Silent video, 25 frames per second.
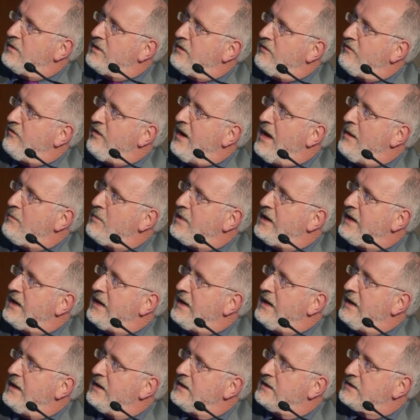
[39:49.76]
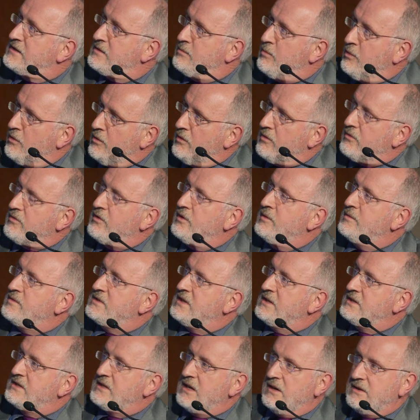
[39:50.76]
with the family, the support groups
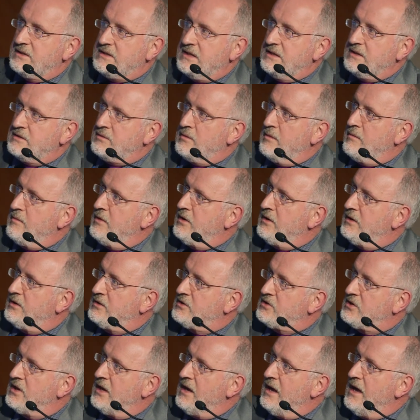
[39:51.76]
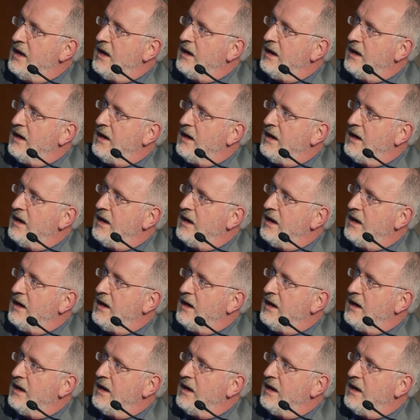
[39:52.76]
are starting to emerge.